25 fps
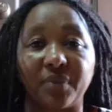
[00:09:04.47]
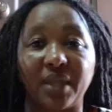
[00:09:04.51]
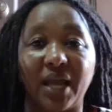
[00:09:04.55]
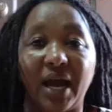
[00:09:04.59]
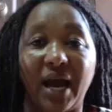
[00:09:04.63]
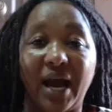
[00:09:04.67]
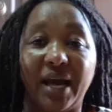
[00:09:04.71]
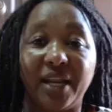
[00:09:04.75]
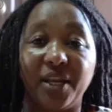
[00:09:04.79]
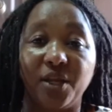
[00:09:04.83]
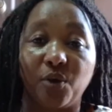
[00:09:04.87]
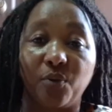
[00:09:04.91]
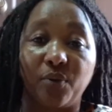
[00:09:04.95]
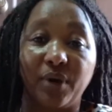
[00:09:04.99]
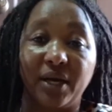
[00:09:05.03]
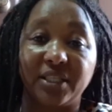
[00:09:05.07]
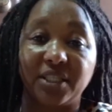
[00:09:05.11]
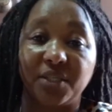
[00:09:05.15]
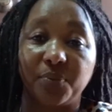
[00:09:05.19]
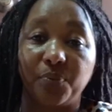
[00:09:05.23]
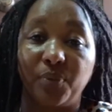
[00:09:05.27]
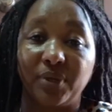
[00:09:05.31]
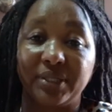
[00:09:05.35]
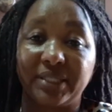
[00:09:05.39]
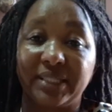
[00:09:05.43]
adequate
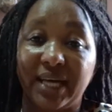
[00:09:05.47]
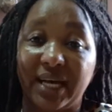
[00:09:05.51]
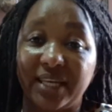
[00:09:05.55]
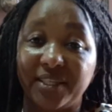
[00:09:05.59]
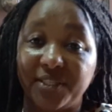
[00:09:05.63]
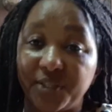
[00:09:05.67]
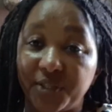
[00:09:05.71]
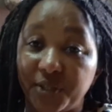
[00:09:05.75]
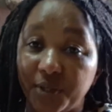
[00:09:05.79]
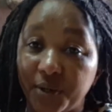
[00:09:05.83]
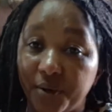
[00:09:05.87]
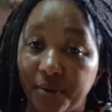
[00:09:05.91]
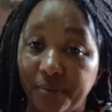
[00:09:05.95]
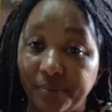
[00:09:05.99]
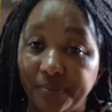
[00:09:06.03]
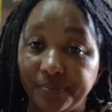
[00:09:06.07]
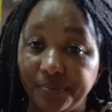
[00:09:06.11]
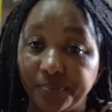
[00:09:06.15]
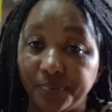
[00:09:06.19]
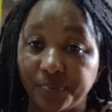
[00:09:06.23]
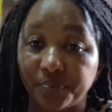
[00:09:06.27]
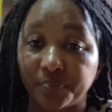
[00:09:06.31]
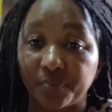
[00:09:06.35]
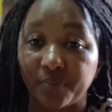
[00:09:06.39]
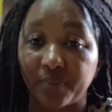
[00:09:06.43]
potassium
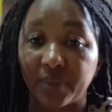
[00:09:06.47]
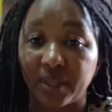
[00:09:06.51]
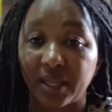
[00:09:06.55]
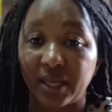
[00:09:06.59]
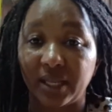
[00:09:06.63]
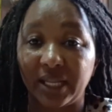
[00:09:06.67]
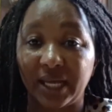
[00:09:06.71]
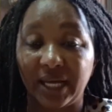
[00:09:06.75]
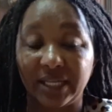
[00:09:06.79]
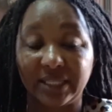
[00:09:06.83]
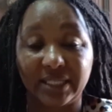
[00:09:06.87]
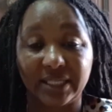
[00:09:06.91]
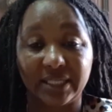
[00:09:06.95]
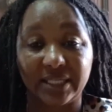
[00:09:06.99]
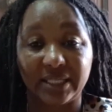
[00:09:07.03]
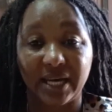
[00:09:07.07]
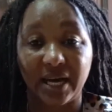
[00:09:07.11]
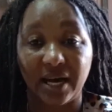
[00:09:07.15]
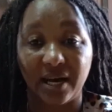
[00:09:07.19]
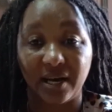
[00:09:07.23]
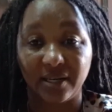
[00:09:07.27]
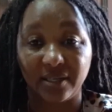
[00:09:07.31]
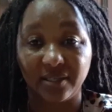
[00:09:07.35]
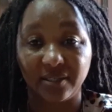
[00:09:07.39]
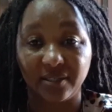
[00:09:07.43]
that it
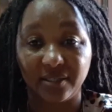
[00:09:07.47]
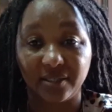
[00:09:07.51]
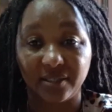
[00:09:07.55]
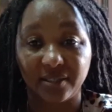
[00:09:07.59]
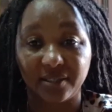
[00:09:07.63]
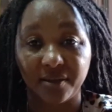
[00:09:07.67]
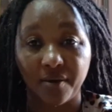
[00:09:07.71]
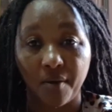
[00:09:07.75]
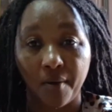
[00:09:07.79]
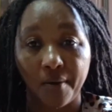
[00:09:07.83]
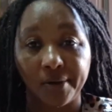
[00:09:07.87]
has,